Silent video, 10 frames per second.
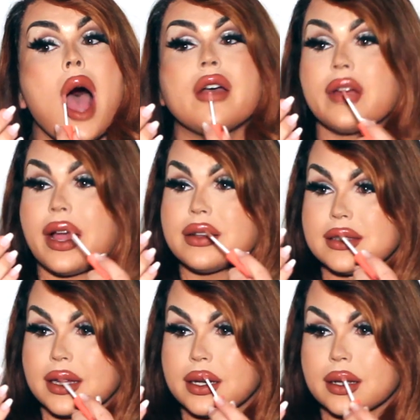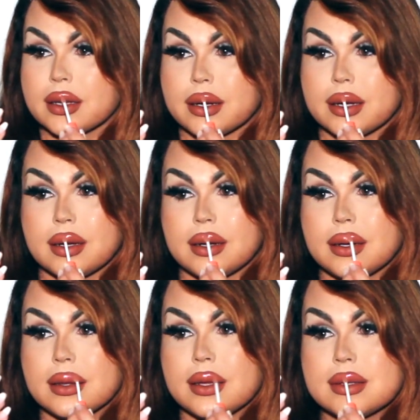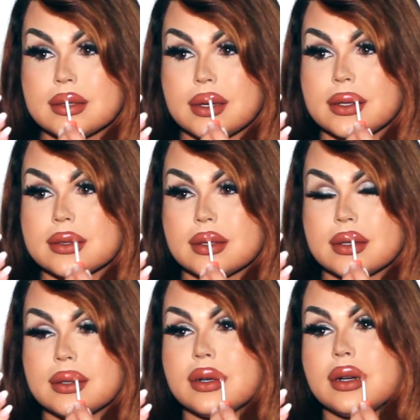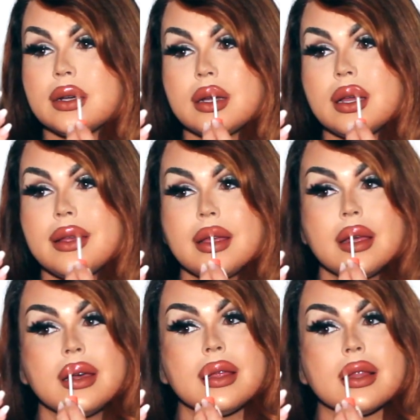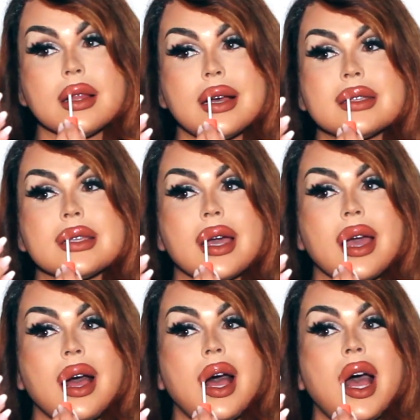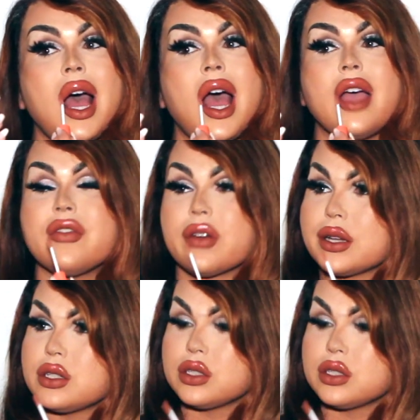for how stunning I look right now. This is also the last thing I forgot to